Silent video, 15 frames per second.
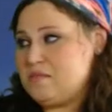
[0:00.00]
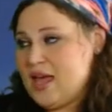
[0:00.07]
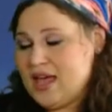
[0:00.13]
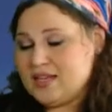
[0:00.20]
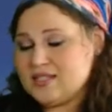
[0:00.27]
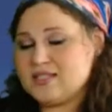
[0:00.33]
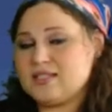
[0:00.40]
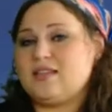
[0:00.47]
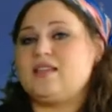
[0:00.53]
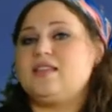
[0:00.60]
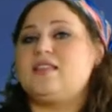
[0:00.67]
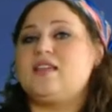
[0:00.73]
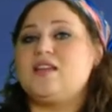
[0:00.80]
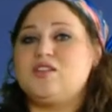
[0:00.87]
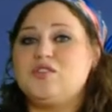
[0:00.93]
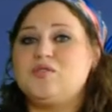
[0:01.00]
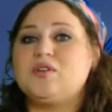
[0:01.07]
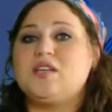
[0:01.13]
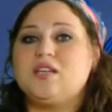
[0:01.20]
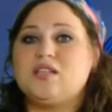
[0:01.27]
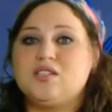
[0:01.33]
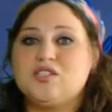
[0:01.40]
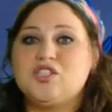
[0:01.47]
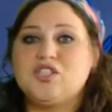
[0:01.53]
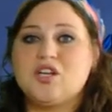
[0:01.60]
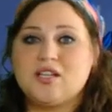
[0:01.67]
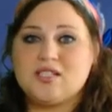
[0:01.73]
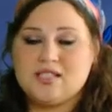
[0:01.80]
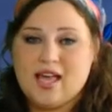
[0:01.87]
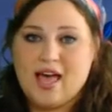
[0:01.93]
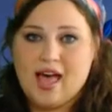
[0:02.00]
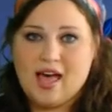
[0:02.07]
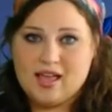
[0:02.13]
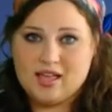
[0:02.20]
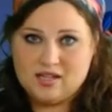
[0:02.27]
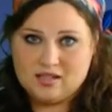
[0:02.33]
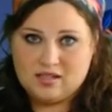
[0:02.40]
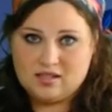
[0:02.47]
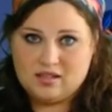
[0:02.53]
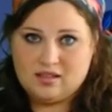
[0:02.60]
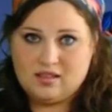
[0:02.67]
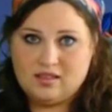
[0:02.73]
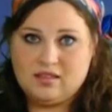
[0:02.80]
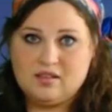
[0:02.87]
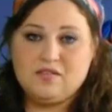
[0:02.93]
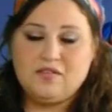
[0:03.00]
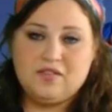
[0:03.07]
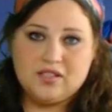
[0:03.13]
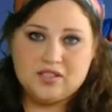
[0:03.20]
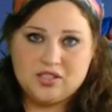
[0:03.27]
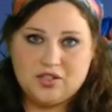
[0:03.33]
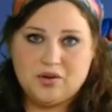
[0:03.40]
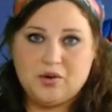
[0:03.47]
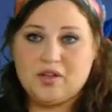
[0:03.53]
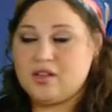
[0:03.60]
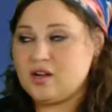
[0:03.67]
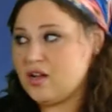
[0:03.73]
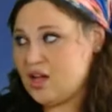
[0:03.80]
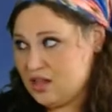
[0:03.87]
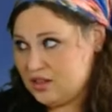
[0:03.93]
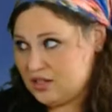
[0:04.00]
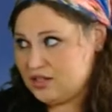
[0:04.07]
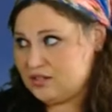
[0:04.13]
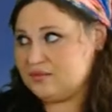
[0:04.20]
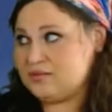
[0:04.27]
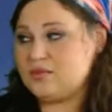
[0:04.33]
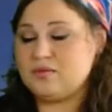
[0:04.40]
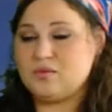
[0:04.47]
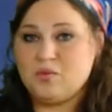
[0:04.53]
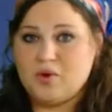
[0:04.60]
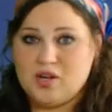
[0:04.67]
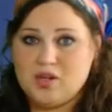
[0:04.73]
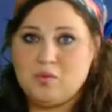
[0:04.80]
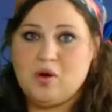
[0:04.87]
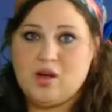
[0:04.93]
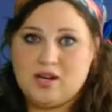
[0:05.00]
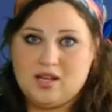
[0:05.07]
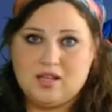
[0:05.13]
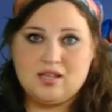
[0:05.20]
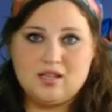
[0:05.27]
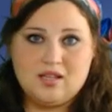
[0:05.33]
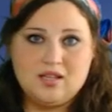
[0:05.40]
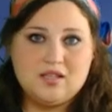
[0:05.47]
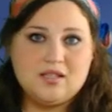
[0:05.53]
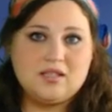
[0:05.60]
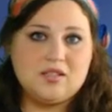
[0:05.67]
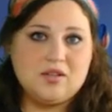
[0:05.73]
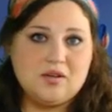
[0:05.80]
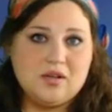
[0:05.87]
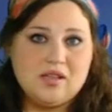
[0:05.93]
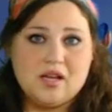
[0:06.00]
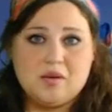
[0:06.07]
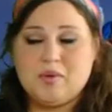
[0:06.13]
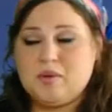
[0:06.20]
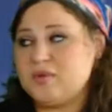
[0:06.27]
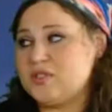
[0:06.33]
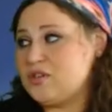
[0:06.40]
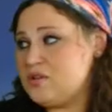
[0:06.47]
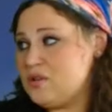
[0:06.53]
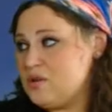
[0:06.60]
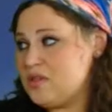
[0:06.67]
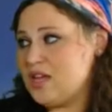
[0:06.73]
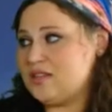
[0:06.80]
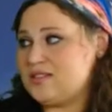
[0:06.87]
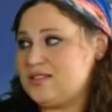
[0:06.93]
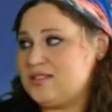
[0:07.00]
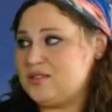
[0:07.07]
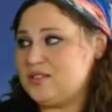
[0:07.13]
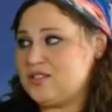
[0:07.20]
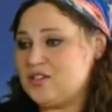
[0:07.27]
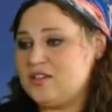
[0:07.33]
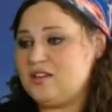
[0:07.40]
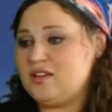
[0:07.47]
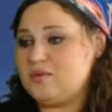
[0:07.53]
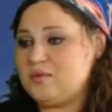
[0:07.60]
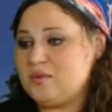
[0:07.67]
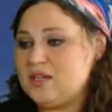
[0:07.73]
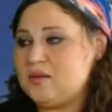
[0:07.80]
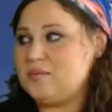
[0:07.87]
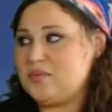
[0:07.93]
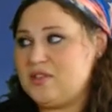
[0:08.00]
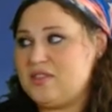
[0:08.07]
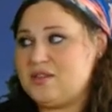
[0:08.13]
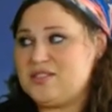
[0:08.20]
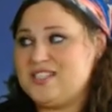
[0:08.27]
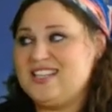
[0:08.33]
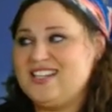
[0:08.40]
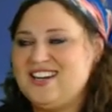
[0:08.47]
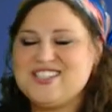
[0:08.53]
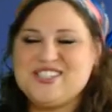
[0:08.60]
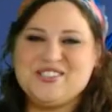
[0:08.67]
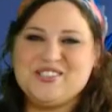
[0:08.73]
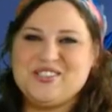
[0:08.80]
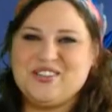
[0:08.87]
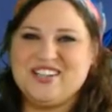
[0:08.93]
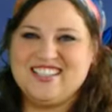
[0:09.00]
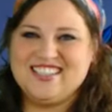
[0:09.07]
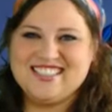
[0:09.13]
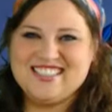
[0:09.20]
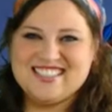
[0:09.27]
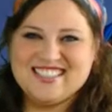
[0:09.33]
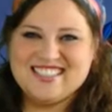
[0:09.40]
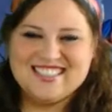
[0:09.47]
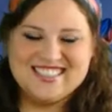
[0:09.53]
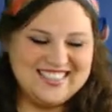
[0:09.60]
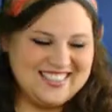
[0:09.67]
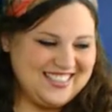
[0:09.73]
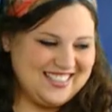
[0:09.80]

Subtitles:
in mask, then you can just add the filter or the color where you want it. So a lot of people don't know that, so it's good that we put those in our tutorials.